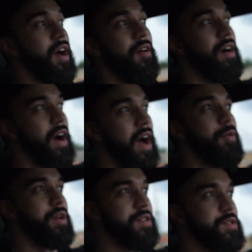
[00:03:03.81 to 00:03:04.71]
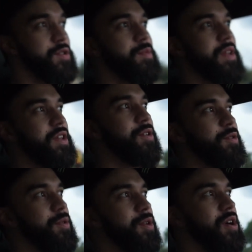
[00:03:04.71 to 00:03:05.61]
Now, I would assume that
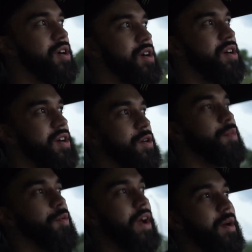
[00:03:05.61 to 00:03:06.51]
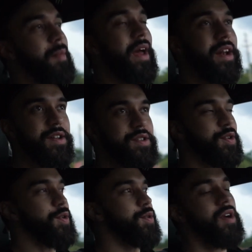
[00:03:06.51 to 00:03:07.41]
it'd be recommended
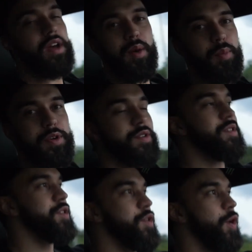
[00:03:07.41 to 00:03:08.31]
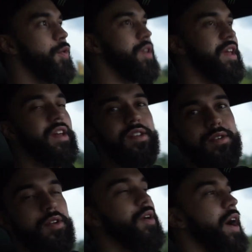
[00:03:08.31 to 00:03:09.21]
to, but you don't need to.
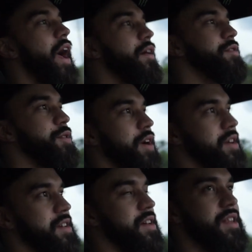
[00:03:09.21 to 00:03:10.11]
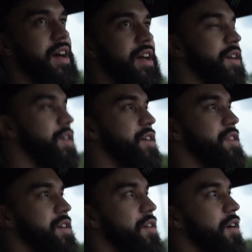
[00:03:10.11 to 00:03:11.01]
You don't have to actually align
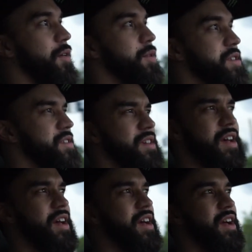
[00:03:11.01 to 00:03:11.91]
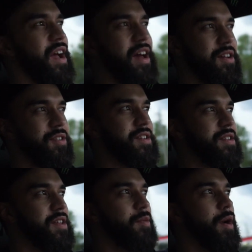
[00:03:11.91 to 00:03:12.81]
the car, which is kind of crazy
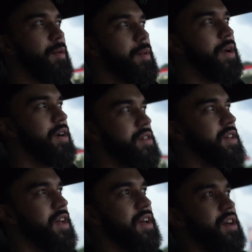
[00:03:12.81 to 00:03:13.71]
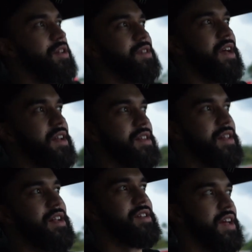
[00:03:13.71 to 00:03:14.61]
to think about it because you're technically
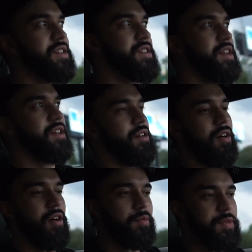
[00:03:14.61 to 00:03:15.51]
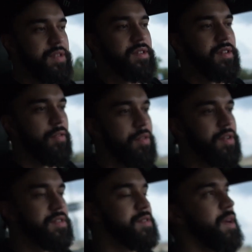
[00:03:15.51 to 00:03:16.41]
not changing any arms of
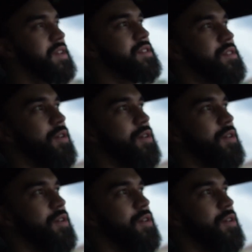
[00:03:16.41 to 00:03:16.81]
your suspension.